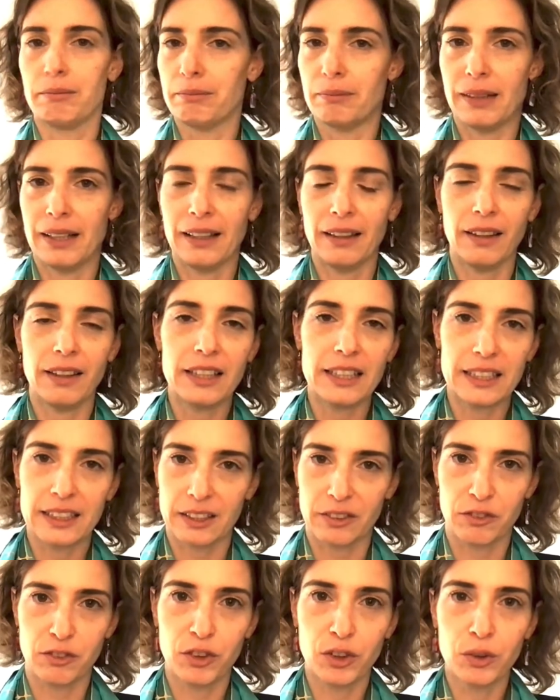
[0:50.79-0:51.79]
at least a
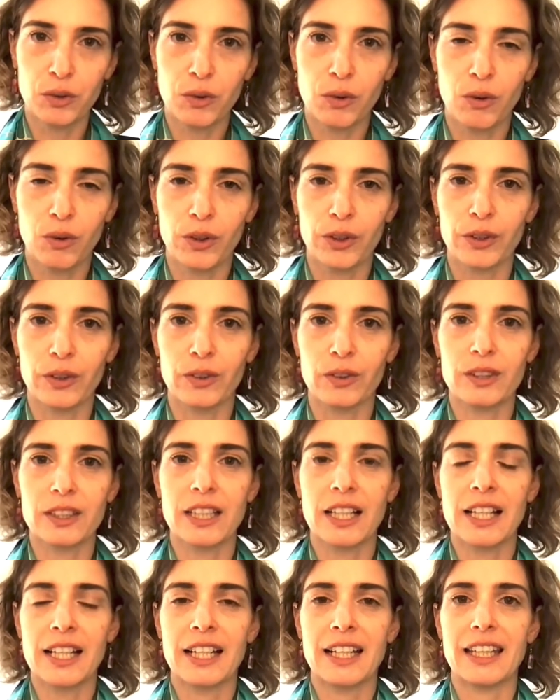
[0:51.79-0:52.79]
few oils
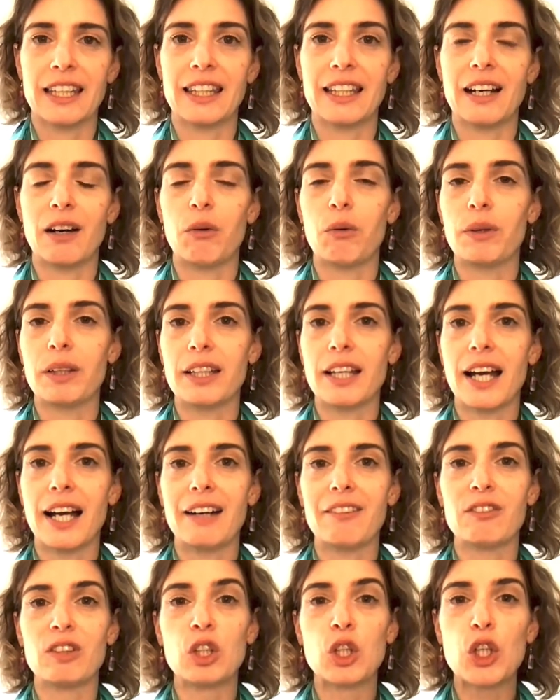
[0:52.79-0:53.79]
that we
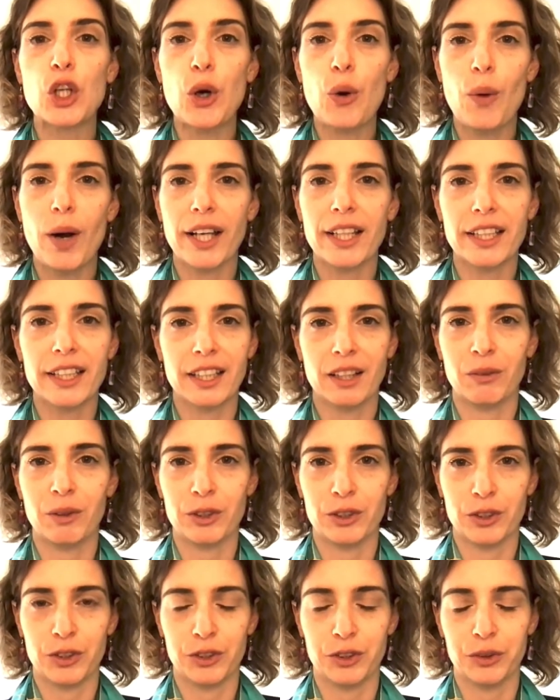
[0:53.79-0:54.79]
have no idea what
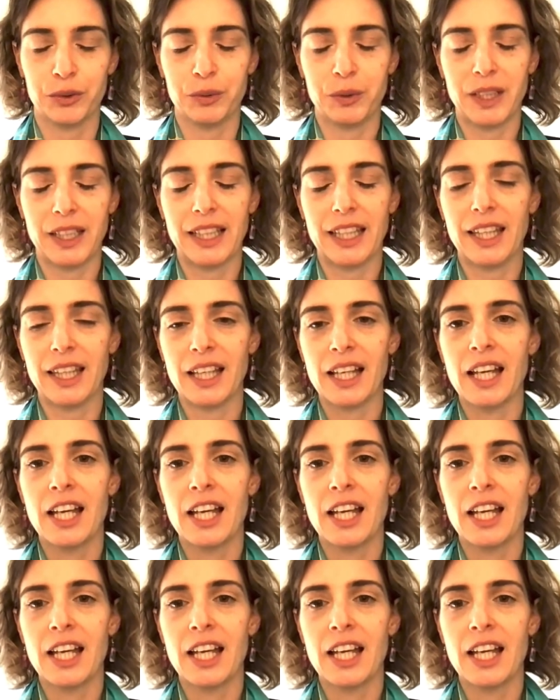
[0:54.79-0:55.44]
to do with.